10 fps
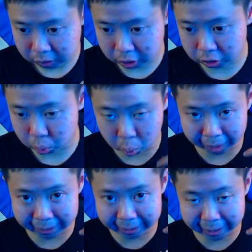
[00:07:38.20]
Because
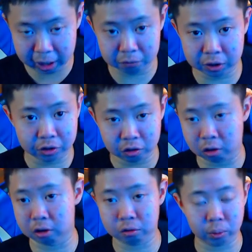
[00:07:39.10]
whatever
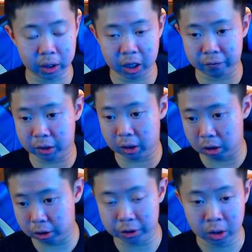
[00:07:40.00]
source, whatever
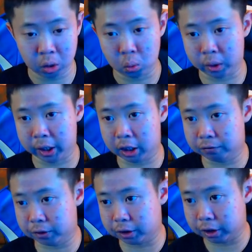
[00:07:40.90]
alert,
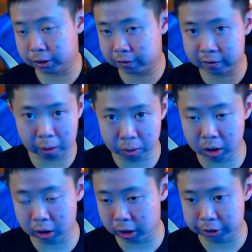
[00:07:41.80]
whatever uh, sound
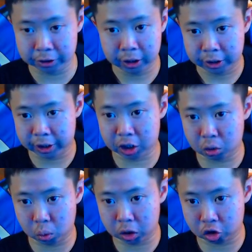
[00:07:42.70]
alert that
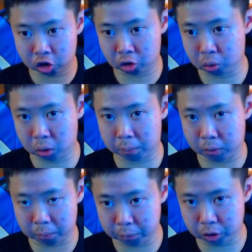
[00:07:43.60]
you want to show up
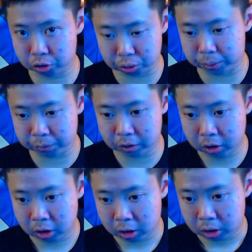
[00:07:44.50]
on your streams,
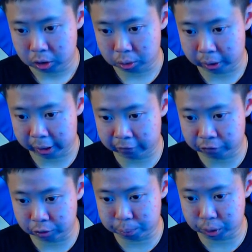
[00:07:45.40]
you have
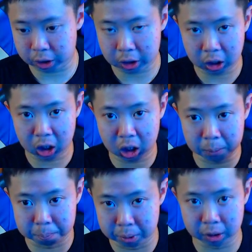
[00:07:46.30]
to put it
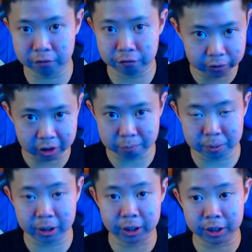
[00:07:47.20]
above
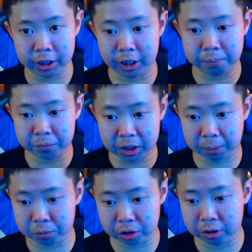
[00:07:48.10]
display and game
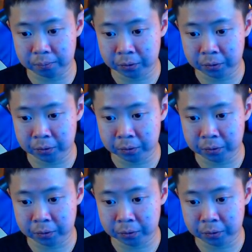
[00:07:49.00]
capture.